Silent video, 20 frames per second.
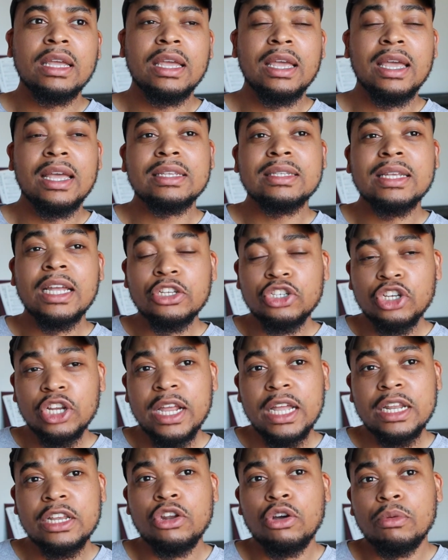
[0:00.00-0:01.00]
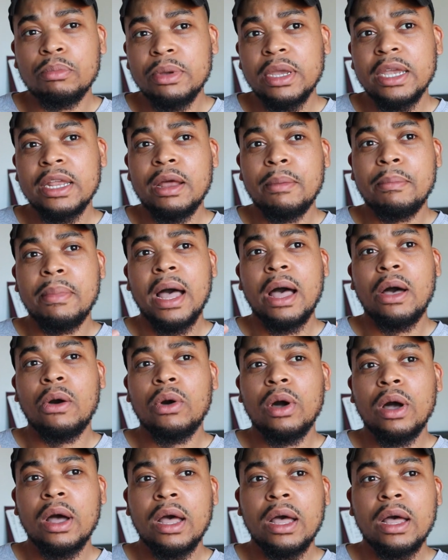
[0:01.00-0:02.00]
it essentially ended up being
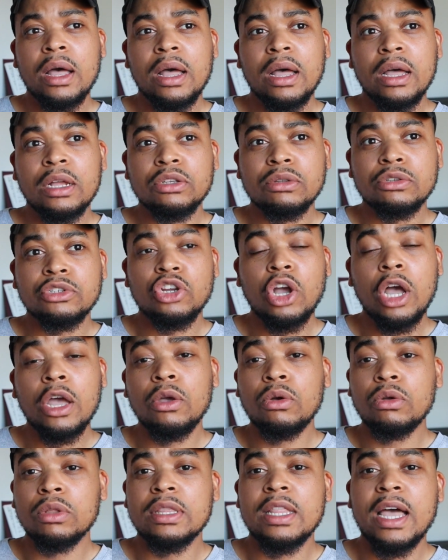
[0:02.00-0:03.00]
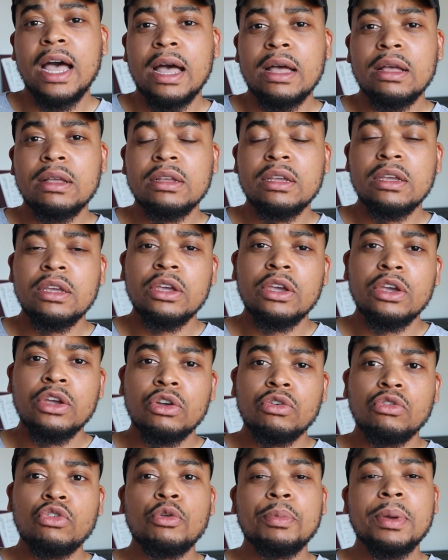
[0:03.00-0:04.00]
about uh, a child that
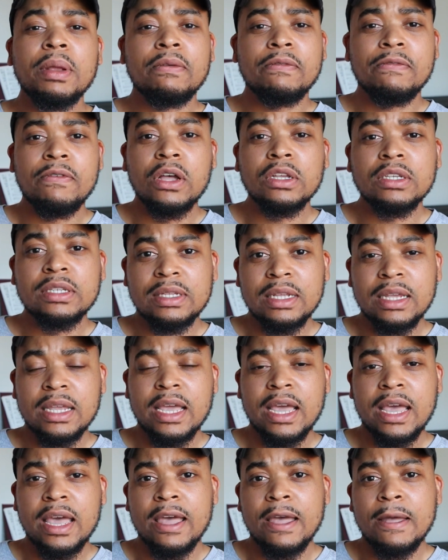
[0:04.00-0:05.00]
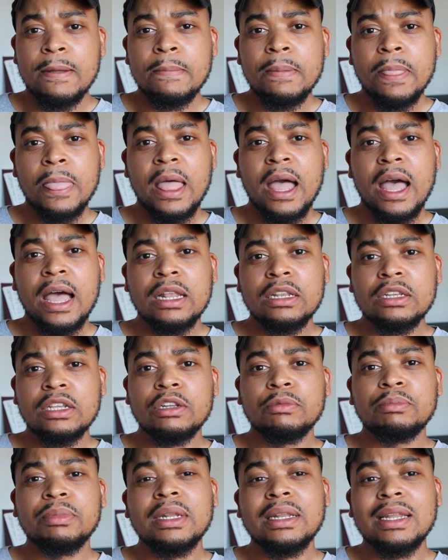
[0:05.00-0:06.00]
grew up in foster care and
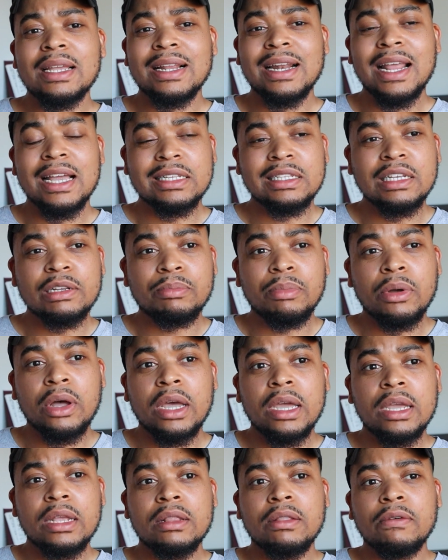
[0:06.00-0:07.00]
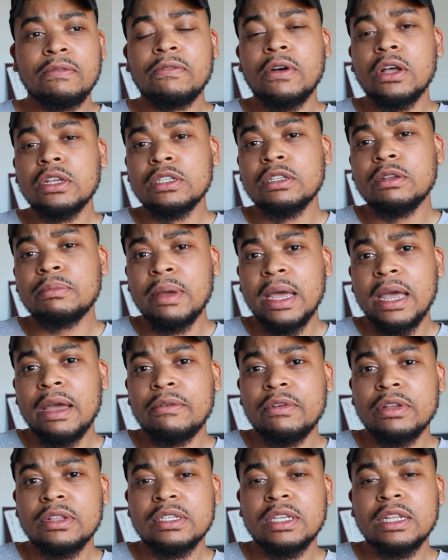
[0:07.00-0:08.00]
had been neglected by the foster
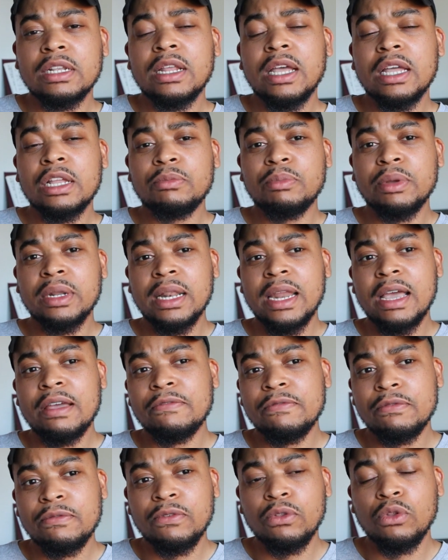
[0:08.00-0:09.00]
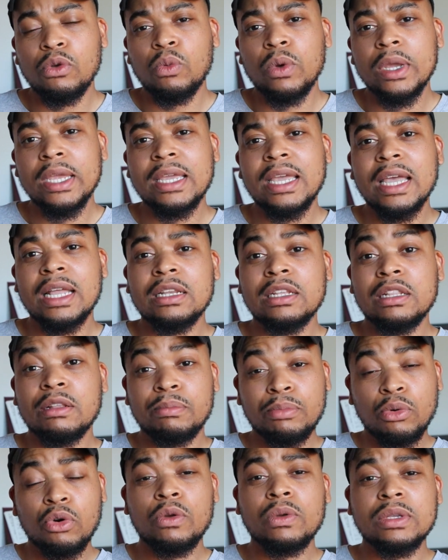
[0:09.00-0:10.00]
parents and had been left for the weekend and
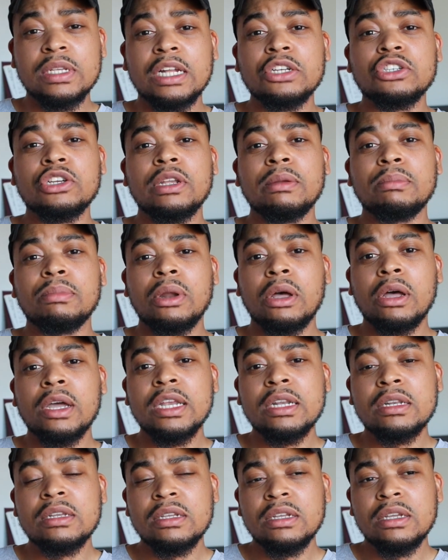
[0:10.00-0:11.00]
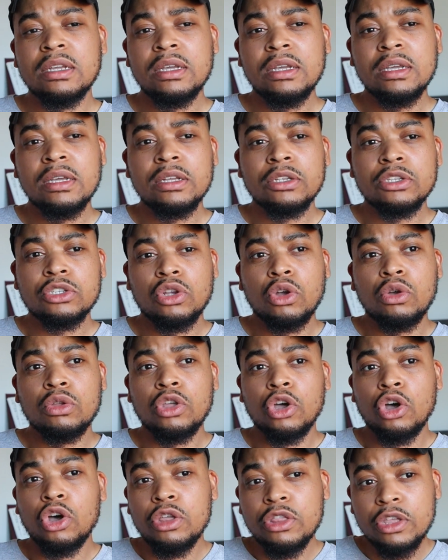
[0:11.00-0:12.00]
the boy was actually blind so
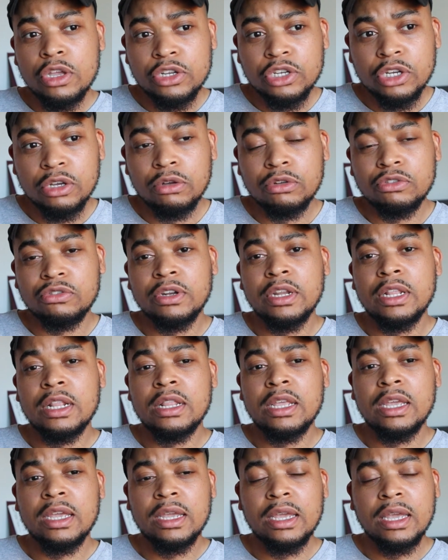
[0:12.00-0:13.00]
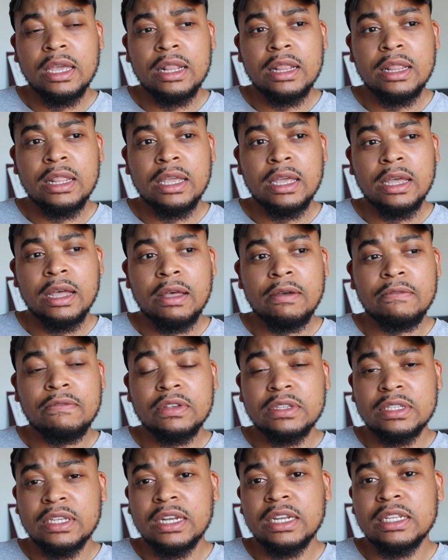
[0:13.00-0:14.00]
the other children in the in the uh,
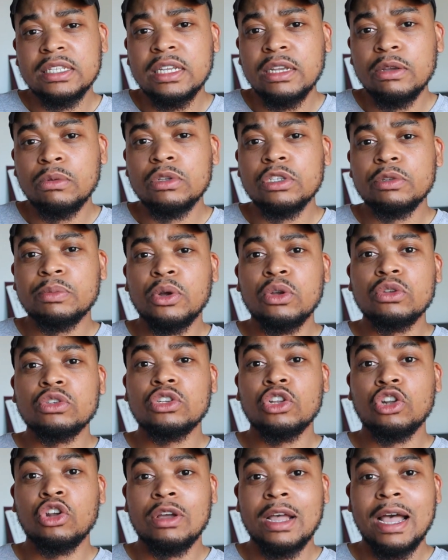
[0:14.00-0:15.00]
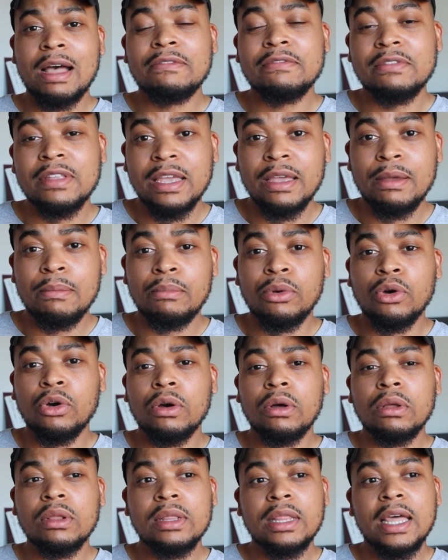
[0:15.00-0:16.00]
vicinity were supposed to look after him
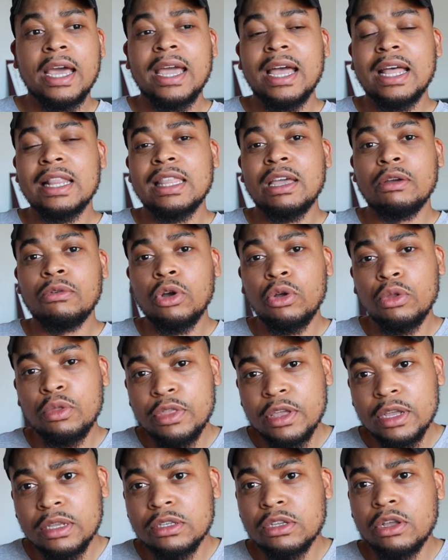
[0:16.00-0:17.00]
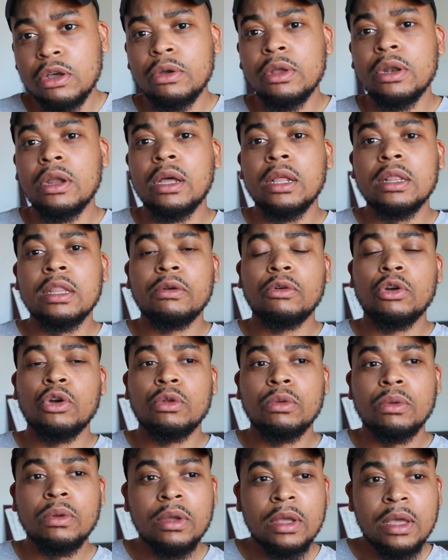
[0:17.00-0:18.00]
but they had their own things going on their
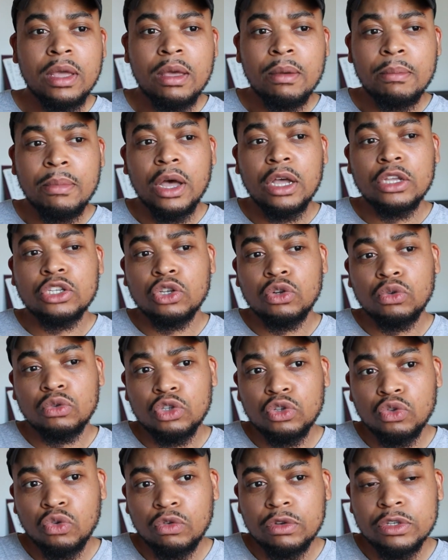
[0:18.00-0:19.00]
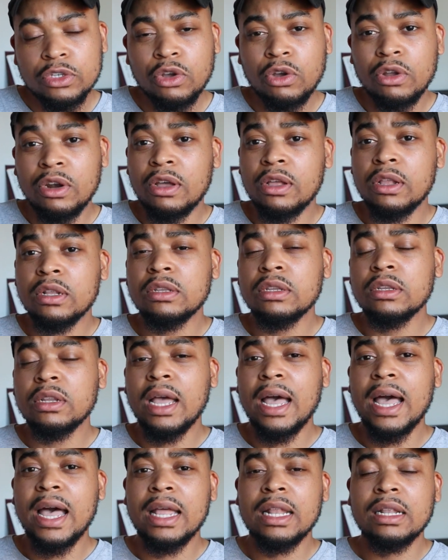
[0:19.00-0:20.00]
own personal stories going on
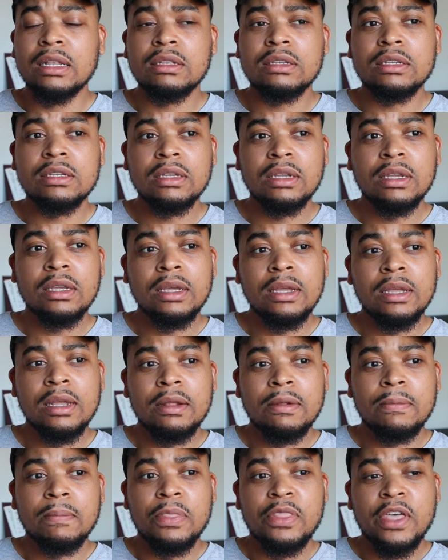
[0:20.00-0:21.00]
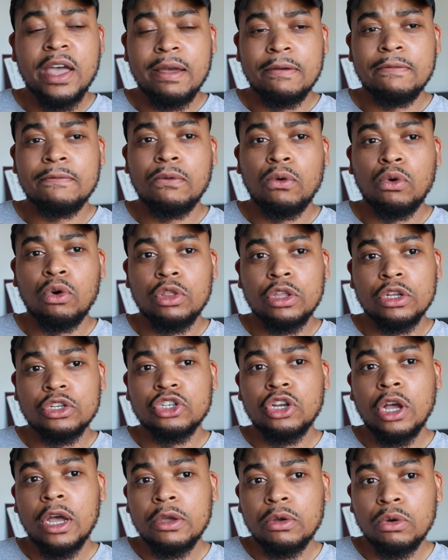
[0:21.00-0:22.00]
and therefore the
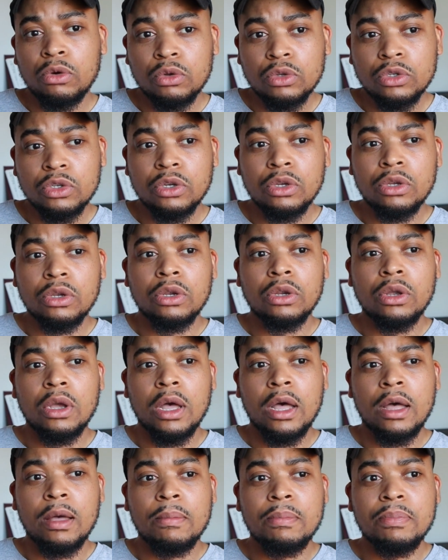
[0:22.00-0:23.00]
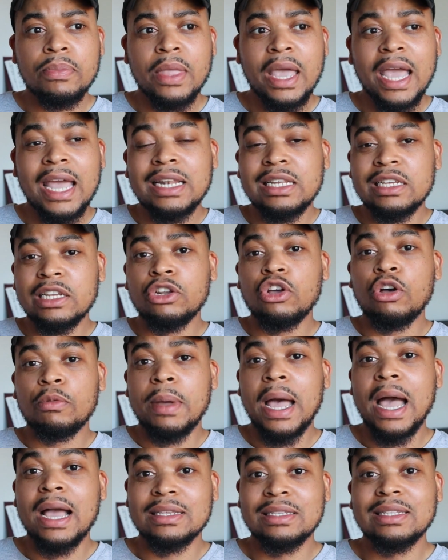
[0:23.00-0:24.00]
child um, ended
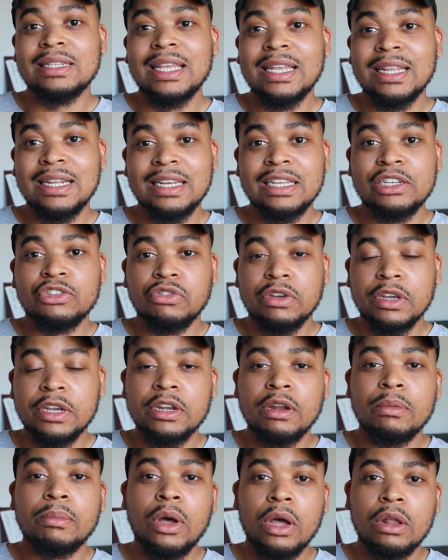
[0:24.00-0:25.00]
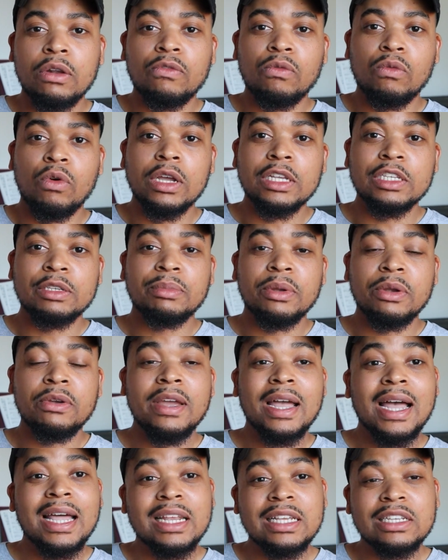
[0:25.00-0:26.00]
up accidentally drinking a bottle of white
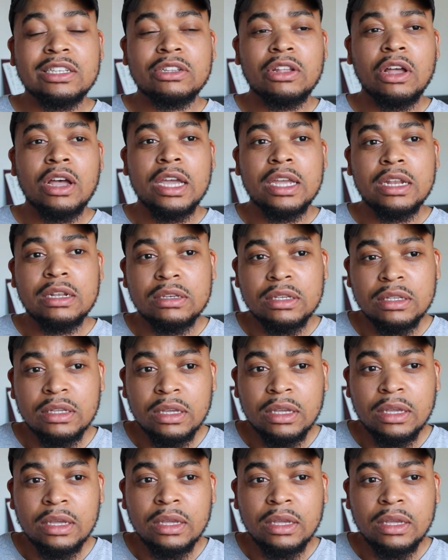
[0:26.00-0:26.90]
spirit and i started